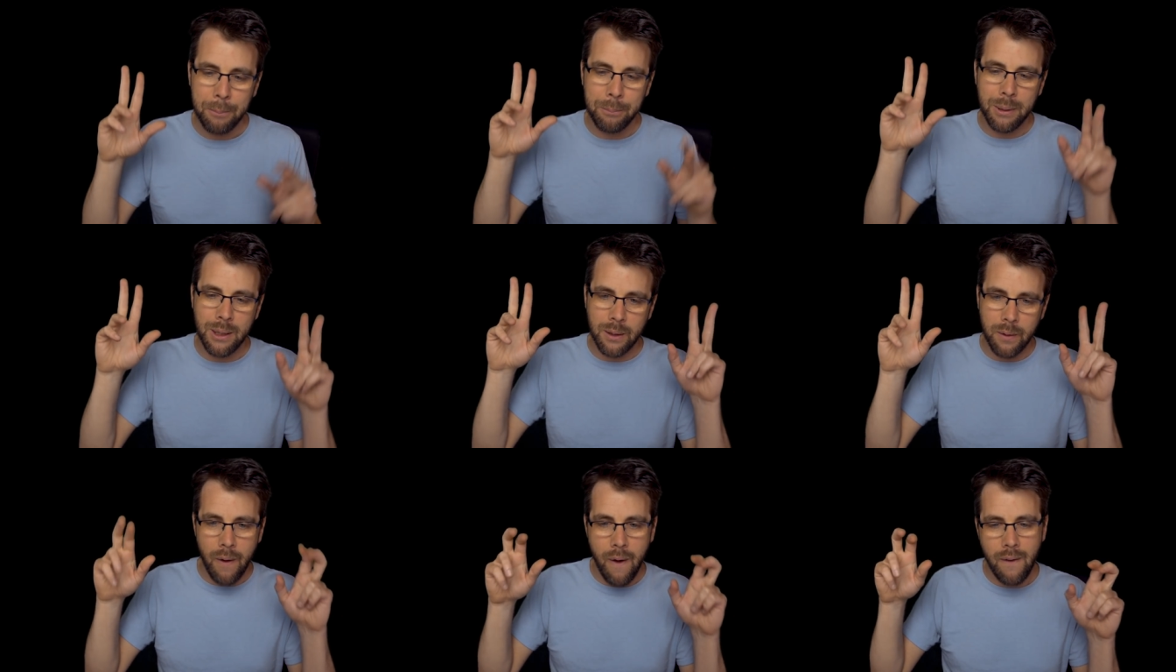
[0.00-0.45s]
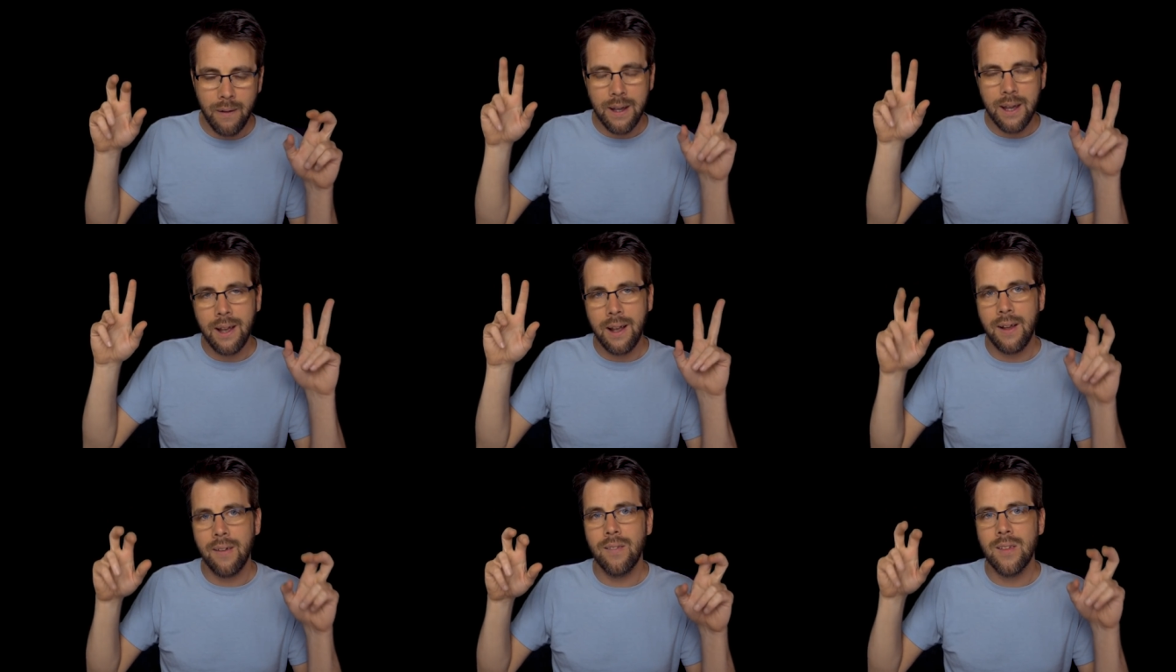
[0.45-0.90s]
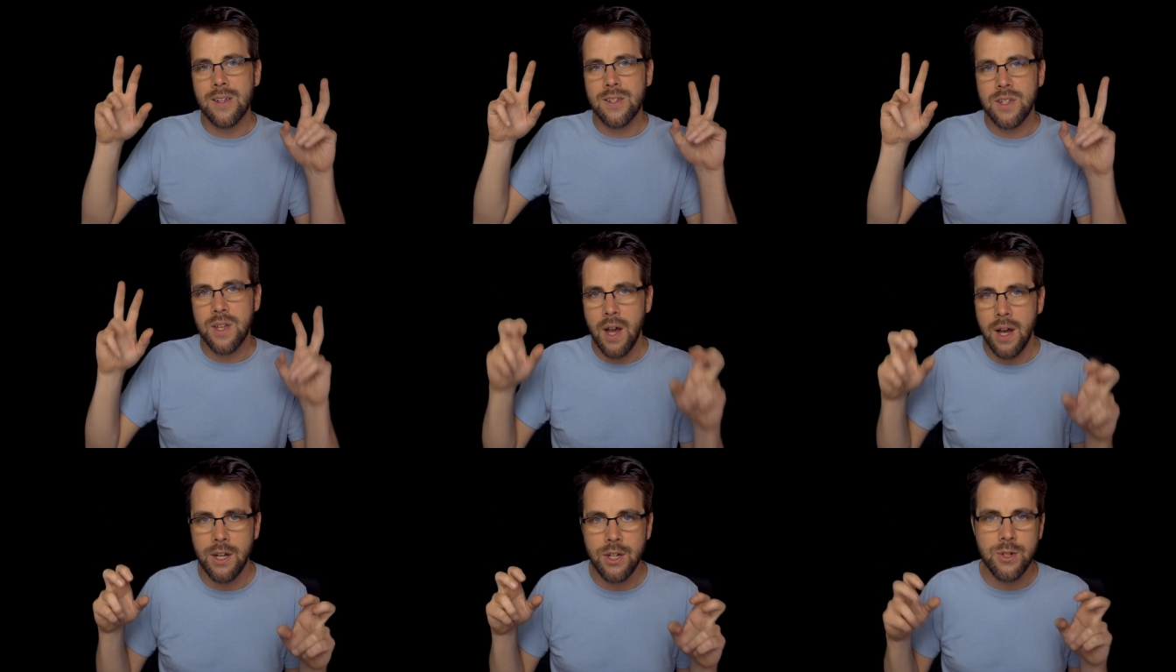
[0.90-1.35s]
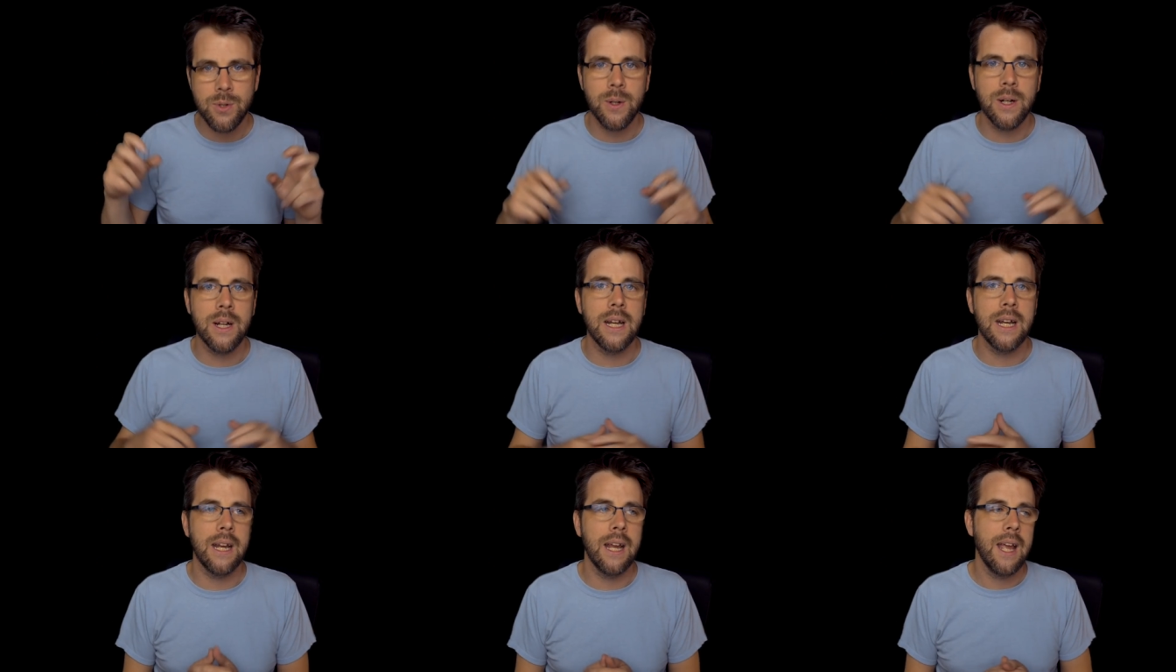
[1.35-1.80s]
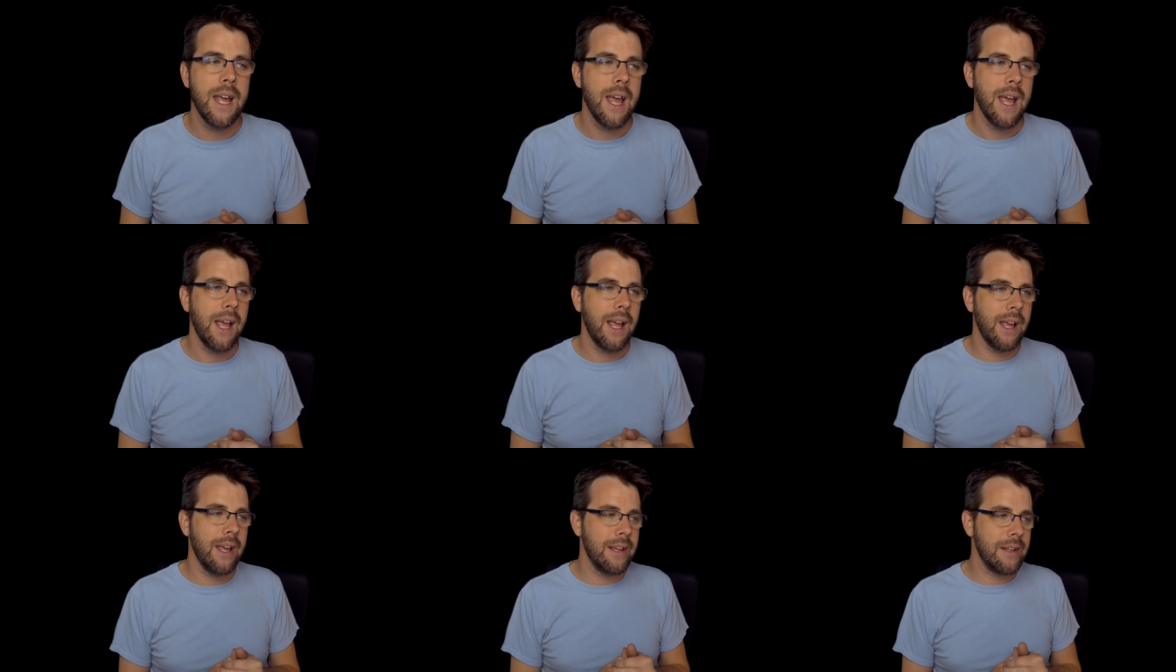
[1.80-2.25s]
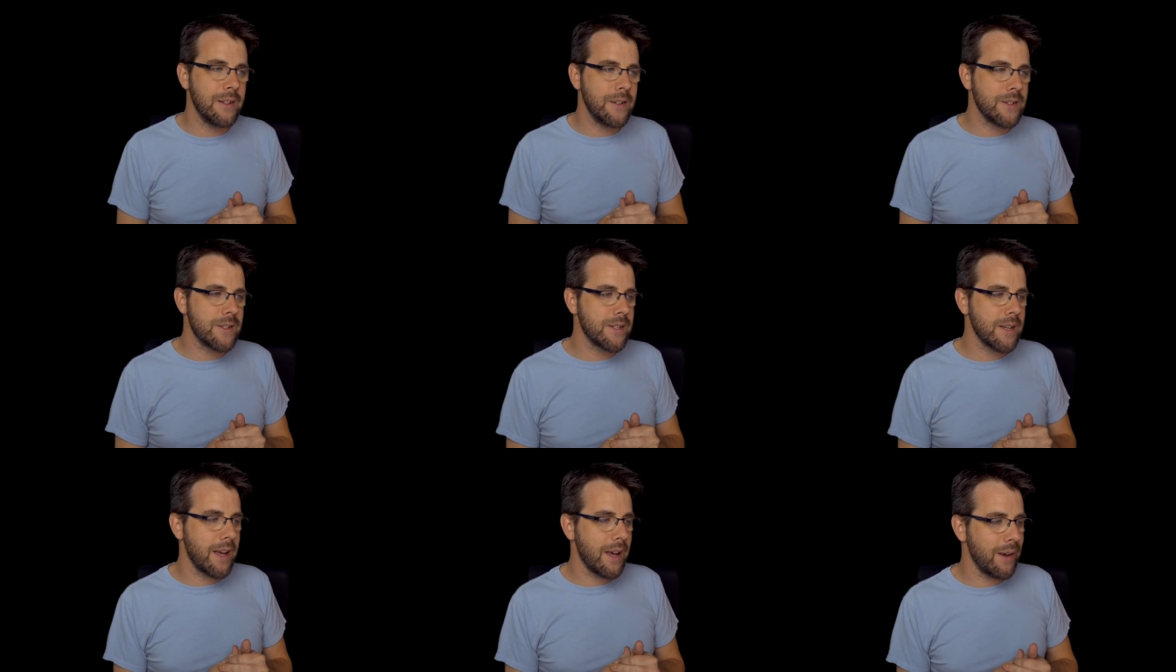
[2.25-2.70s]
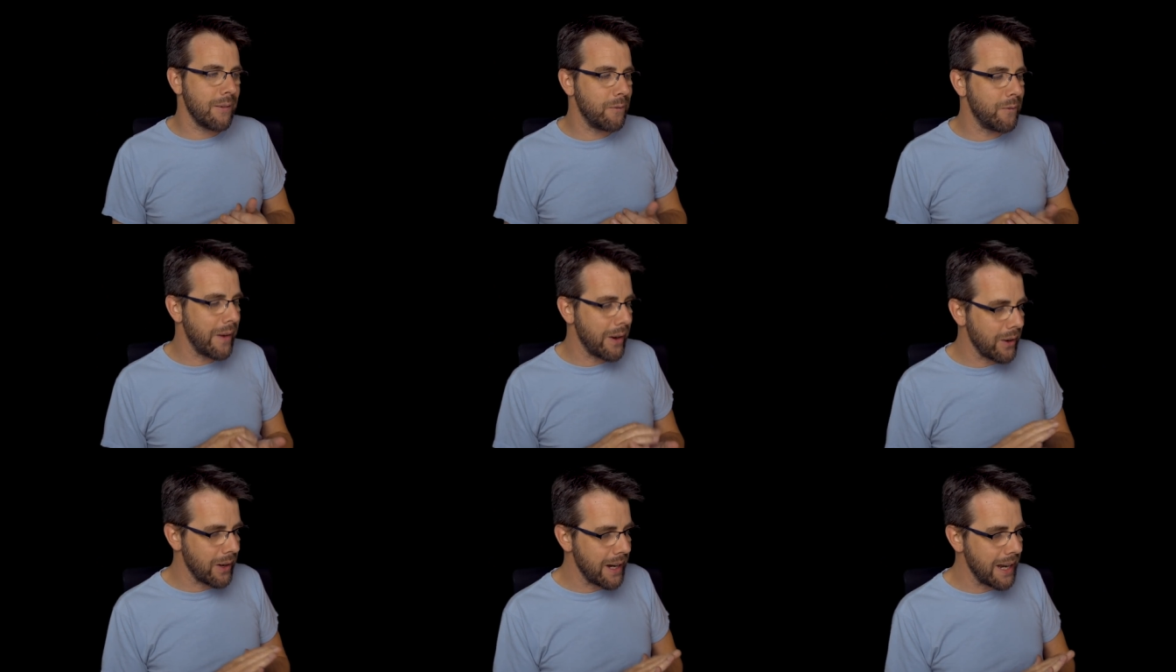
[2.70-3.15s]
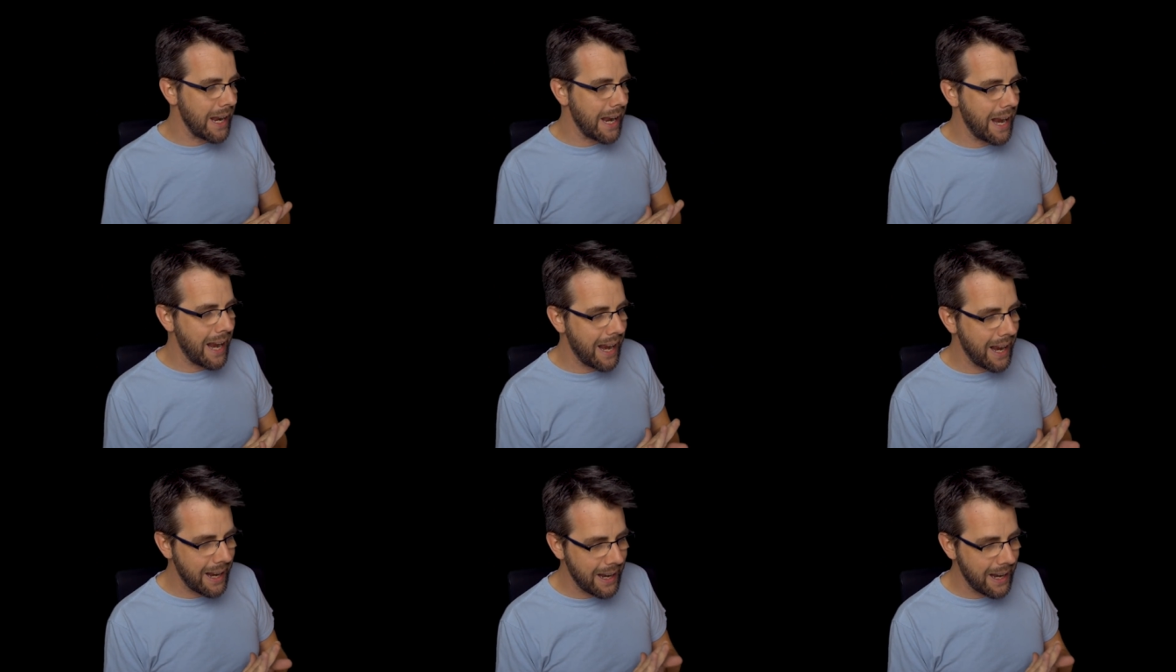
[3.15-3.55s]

belonging in this country is a very